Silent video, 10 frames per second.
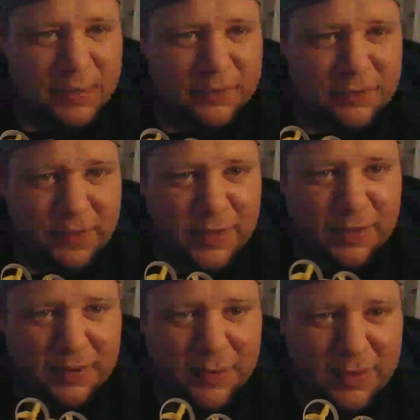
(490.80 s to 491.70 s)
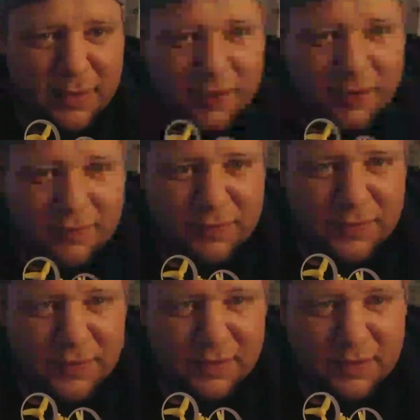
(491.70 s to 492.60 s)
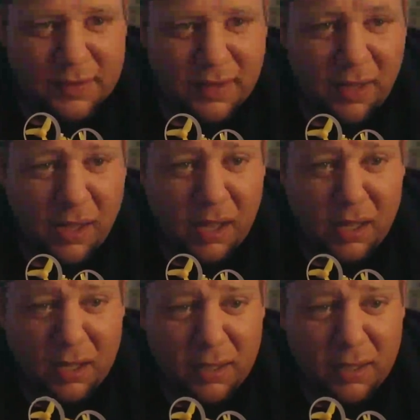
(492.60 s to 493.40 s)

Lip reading: Clean Flight 115. Huh.